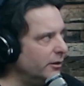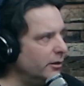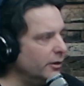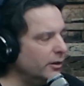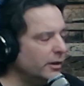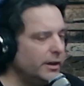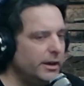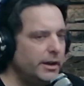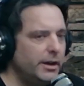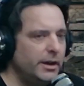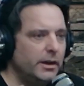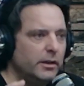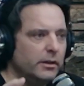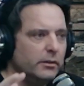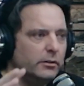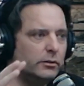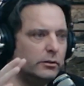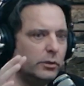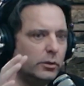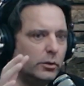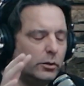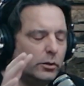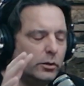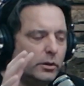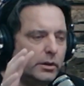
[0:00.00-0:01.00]
You're
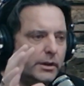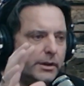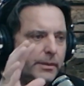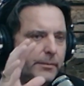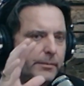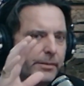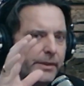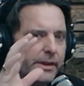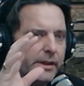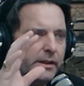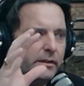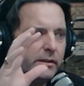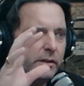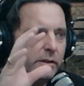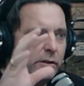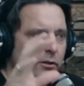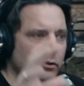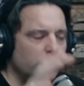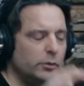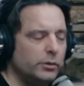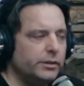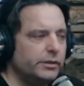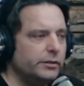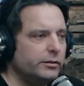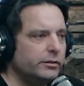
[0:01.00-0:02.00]
so the
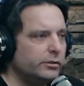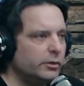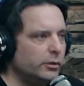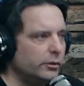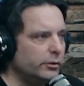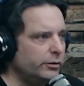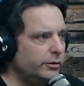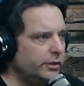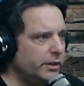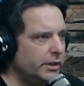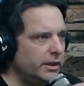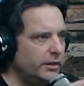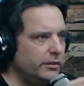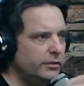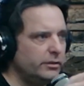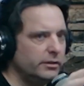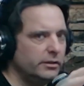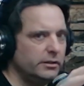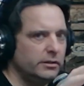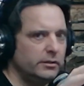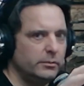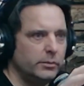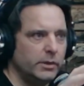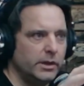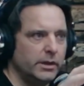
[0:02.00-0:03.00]
youth
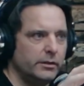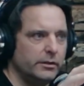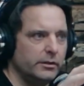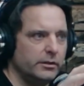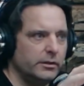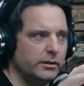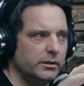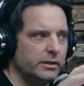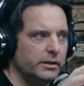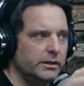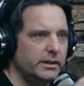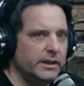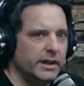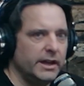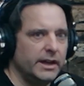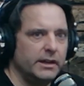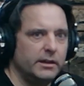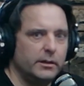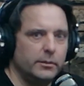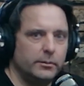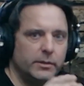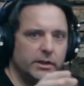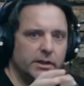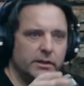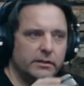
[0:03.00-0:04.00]
association, whether you're
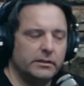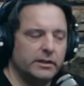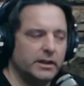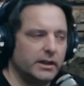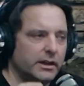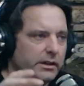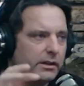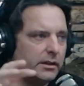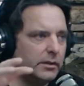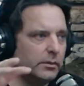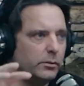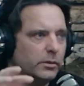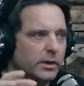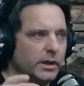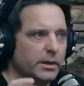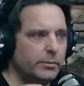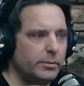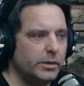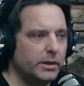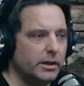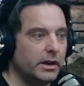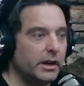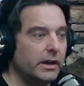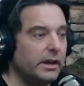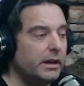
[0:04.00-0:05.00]
Edina, Minnetonka,
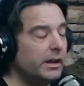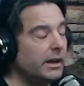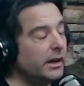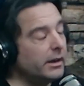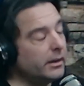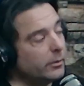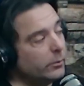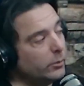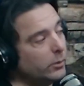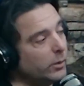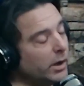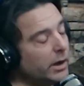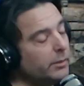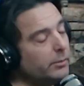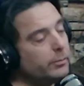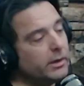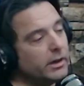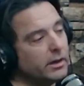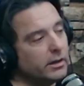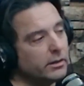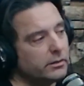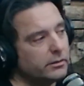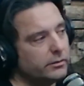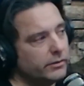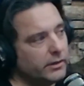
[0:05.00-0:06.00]
White Bear, I, I, White
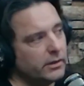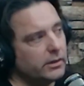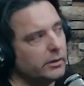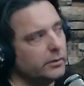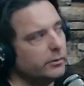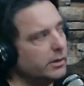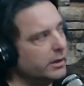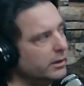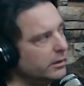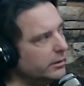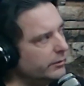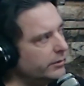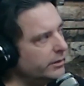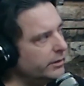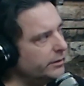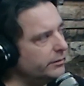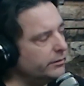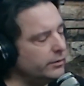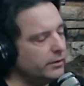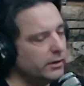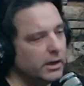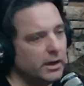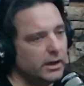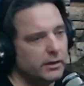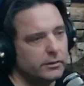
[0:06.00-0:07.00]
Bear, it's very
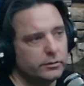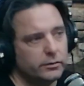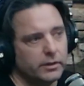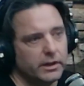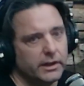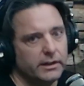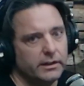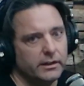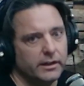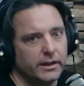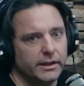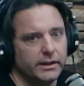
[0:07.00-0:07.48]
relevant for us, right?